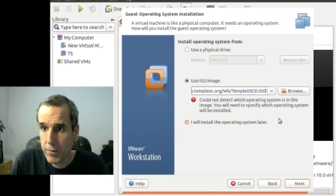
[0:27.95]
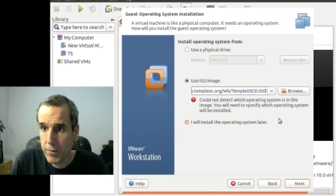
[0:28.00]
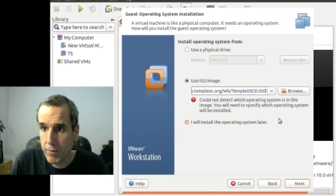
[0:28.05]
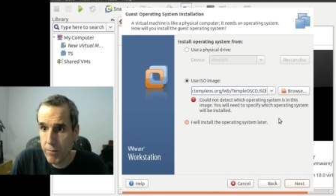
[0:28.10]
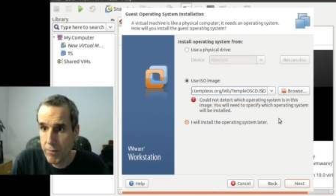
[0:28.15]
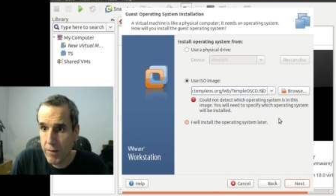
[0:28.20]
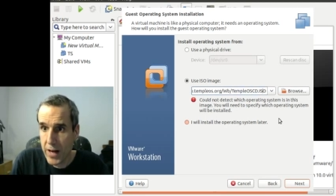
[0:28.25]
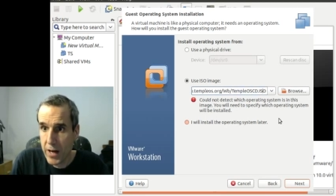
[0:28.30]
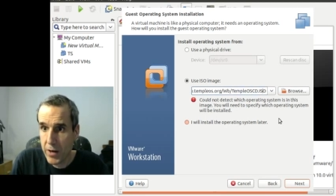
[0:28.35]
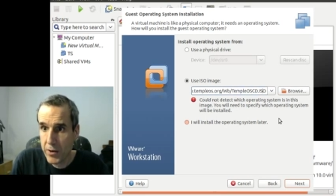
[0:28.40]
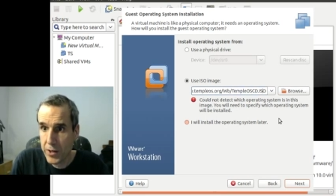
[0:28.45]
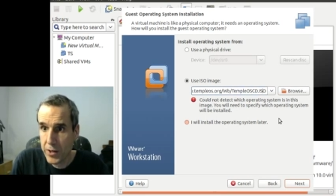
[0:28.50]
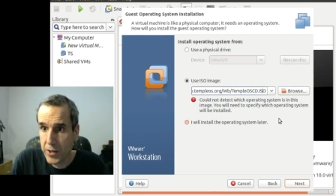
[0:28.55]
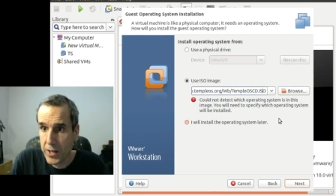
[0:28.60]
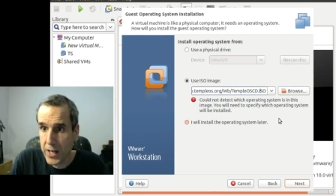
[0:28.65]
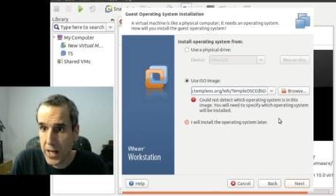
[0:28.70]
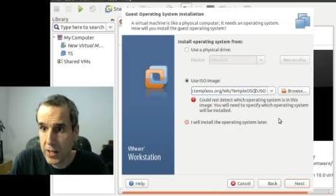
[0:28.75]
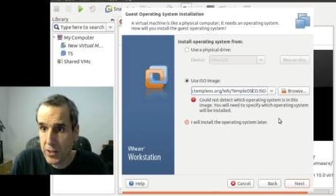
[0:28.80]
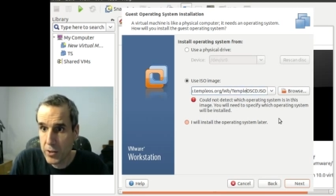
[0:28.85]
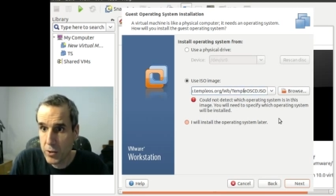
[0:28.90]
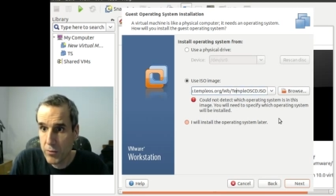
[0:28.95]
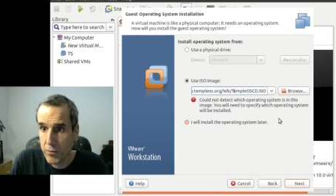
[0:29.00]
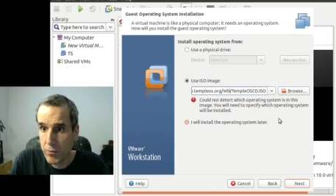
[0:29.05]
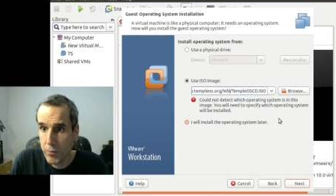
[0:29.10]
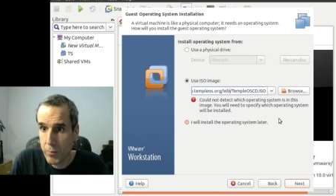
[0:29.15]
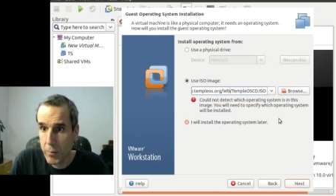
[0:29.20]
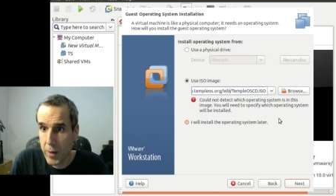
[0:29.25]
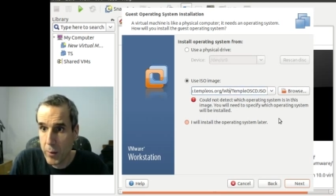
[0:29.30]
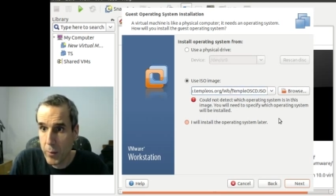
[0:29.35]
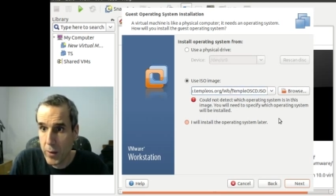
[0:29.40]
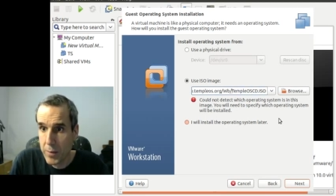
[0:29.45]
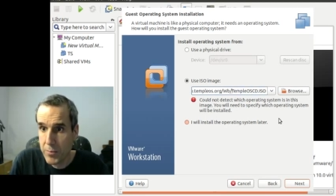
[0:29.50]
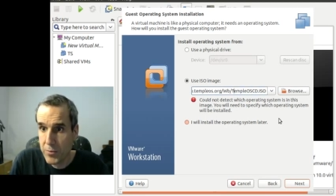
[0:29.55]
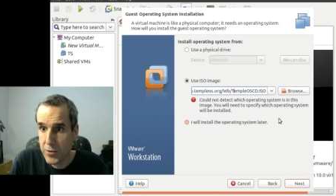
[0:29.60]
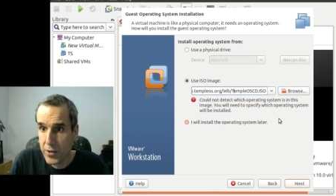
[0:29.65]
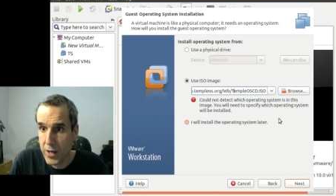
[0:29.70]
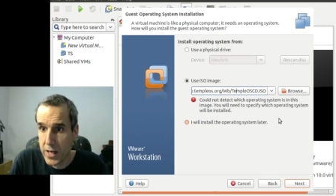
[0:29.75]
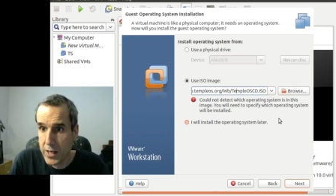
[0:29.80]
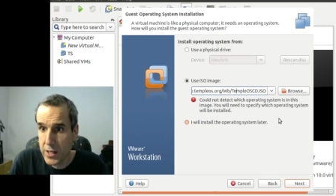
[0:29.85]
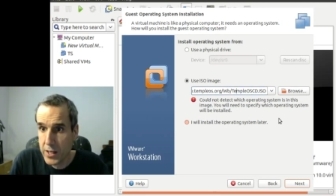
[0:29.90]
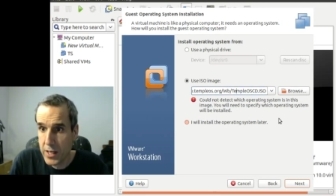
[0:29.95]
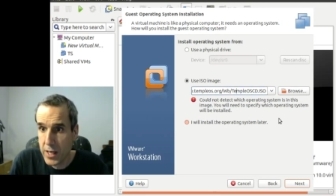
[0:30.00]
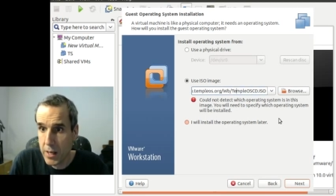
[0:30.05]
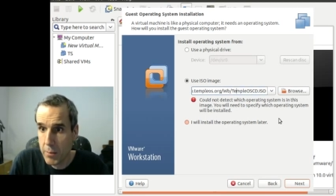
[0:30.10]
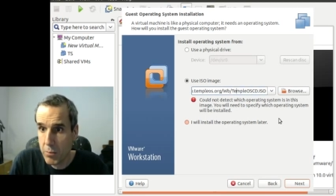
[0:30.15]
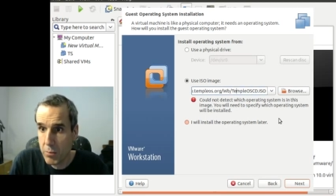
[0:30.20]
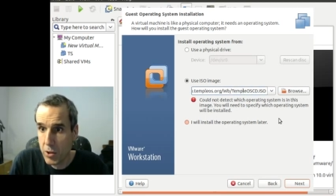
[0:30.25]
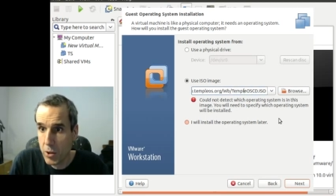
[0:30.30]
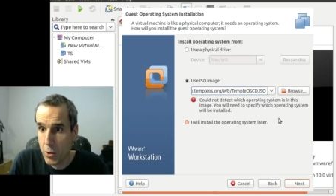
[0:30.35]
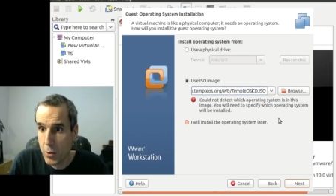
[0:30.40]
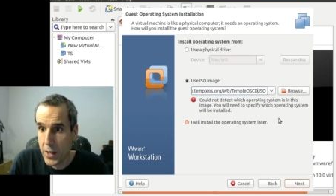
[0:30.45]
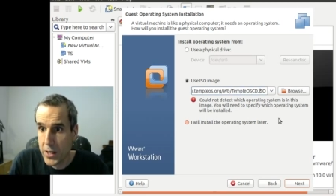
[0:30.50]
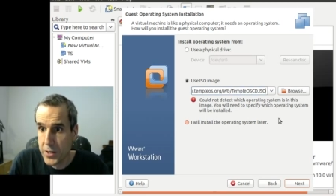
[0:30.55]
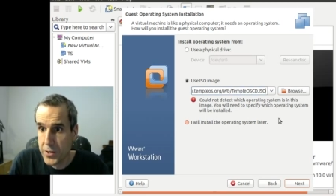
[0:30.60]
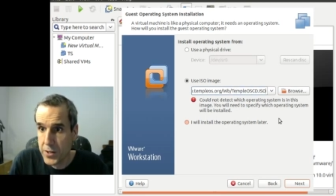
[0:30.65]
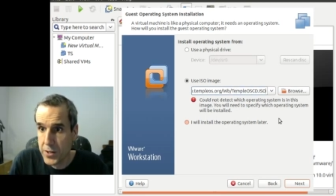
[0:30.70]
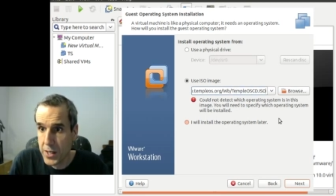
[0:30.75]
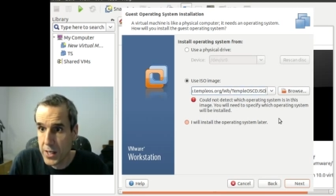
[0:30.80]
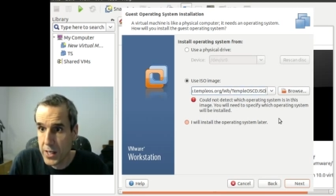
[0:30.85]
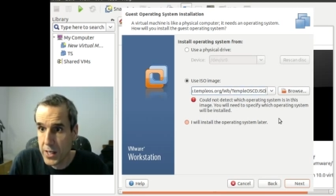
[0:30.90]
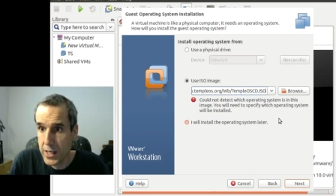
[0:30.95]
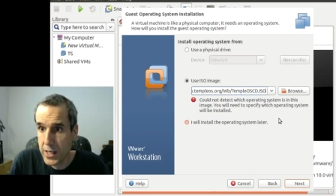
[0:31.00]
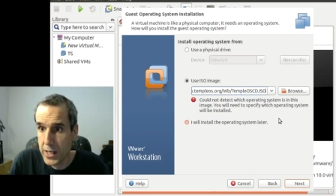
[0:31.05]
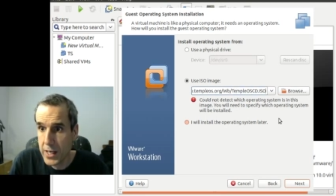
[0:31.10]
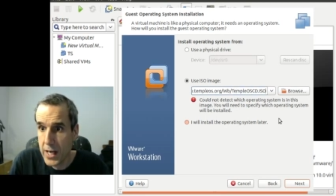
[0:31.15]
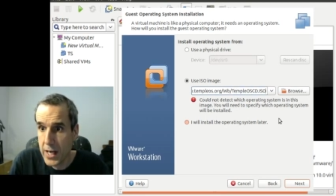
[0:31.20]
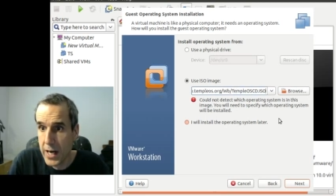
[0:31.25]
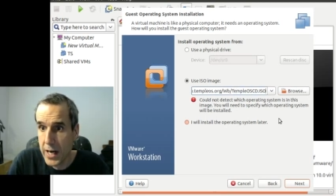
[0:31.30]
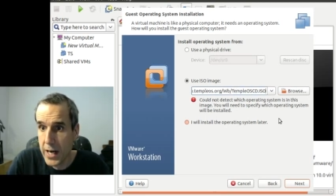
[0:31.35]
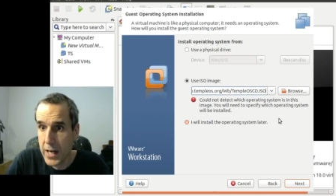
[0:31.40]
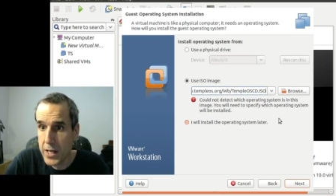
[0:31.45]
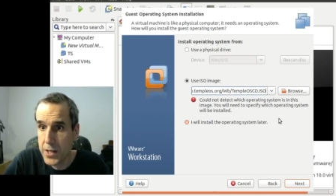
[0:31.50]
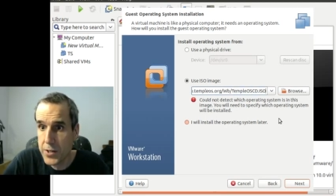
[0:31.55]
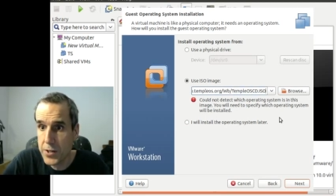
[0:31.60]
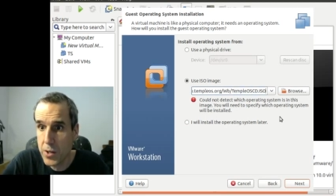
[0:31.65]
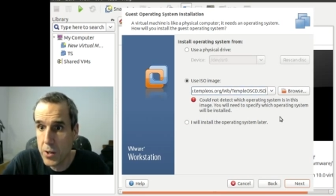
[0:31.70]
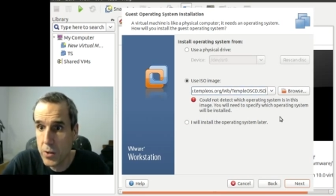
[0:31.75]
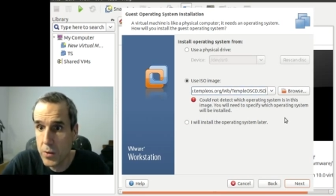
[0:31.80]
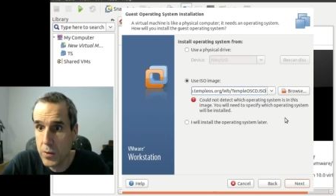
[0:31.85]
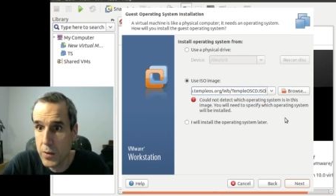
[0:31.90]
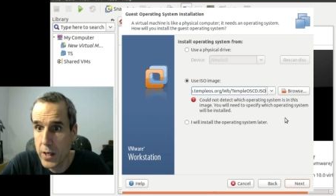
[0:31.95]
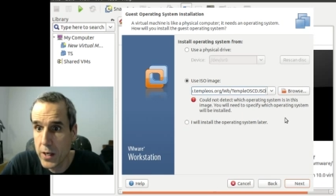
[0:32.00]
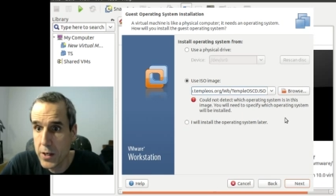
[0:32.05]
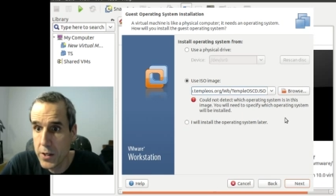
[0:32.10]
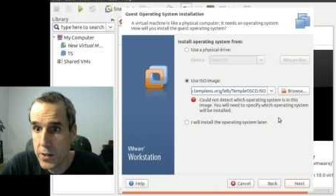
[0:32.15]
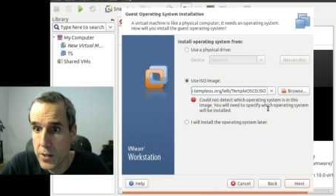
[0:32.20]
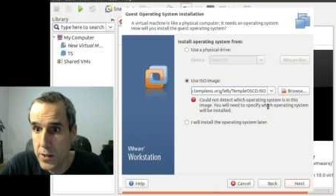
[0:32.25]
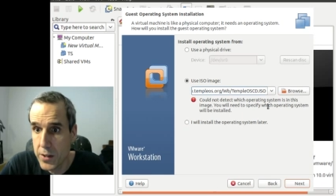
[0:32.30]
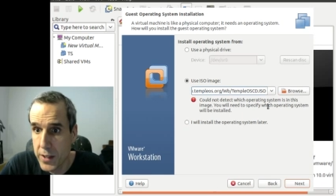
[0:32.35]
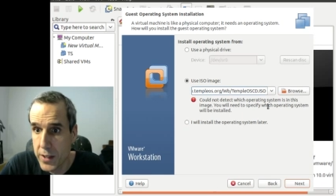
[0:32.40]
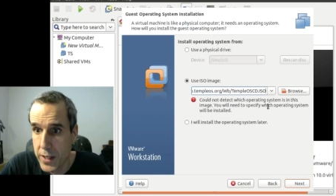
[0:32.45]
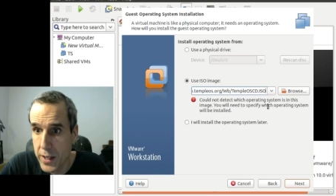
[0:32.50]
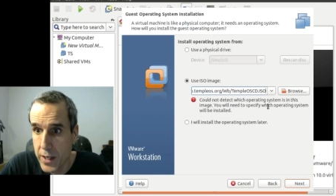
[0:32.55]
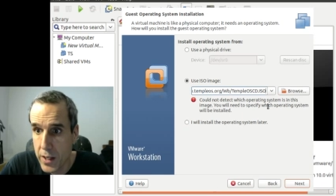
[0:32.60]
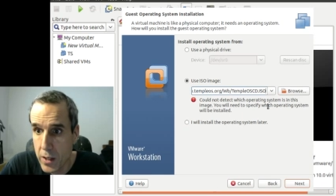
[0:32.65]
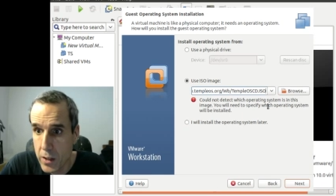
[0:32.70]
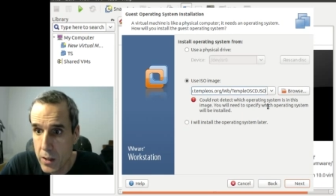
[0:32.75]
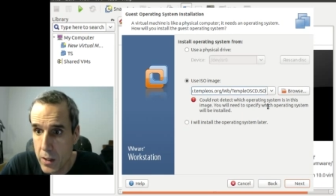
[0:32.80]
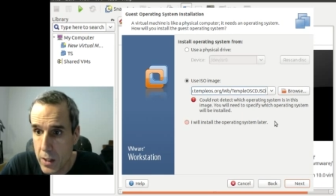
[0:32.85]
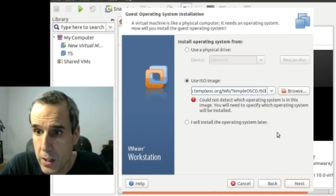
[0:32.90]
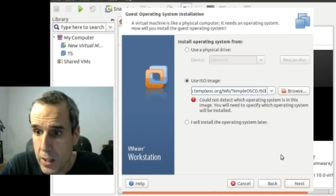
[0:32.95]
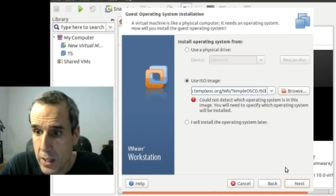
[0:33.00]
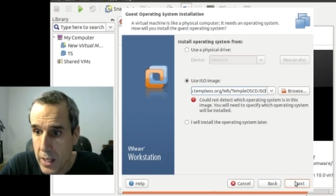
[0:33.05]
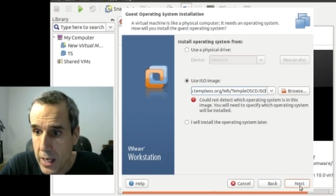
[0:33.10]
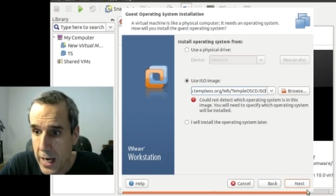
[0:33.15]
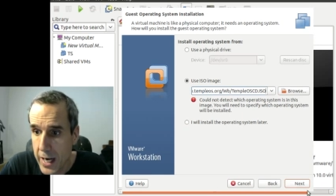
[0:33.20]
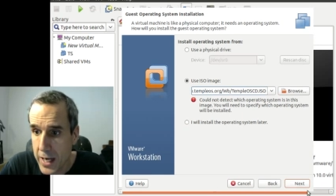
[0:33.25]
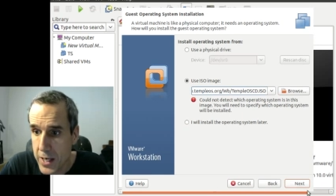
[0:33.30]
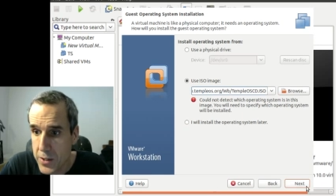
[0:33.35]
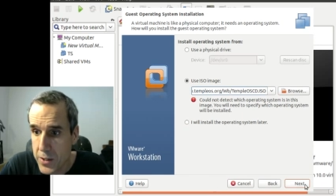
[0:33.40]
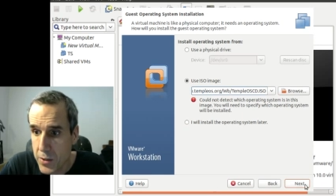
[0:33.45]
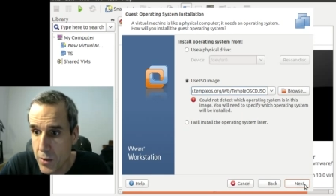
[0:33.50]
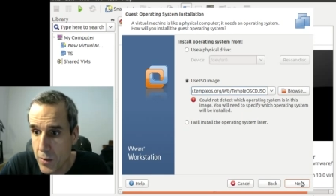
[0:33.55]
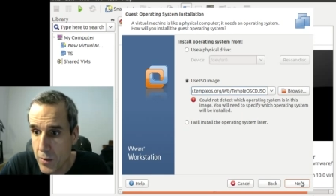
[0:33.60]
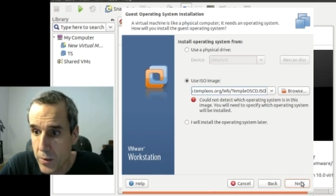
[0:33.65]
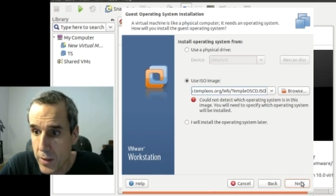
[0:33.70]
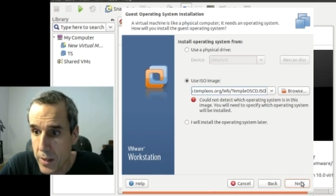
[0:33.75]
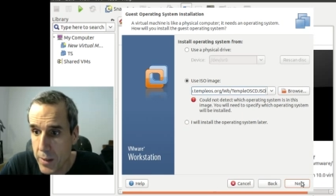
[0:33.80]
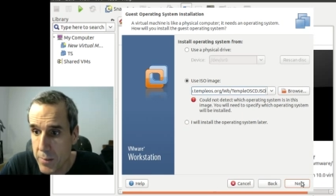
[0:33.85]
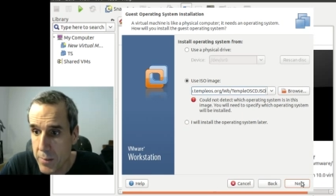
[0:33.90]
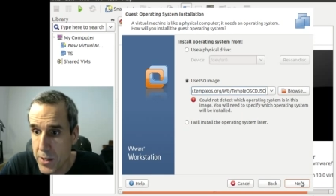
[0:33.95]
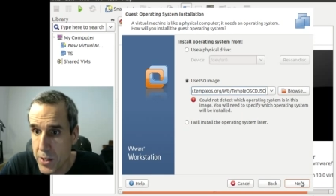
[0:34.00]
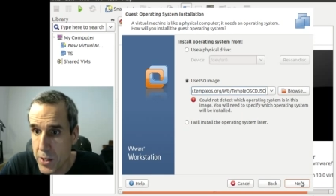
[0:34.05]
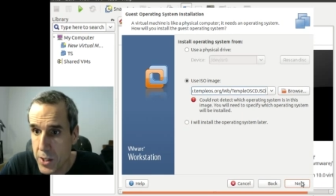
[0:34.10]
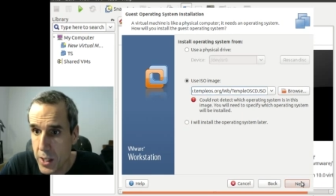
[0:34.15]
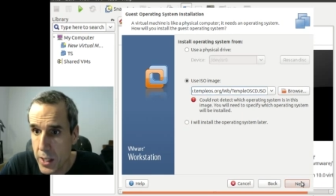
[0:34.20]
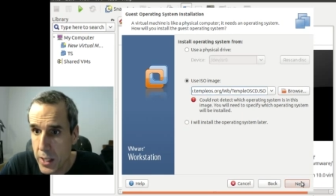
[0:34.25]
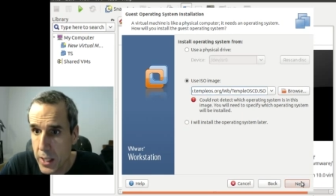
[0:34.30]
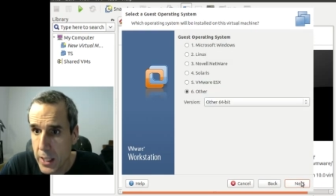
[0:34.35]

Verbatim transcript: file you download from my website, templeoscd.iso, into the ISO image,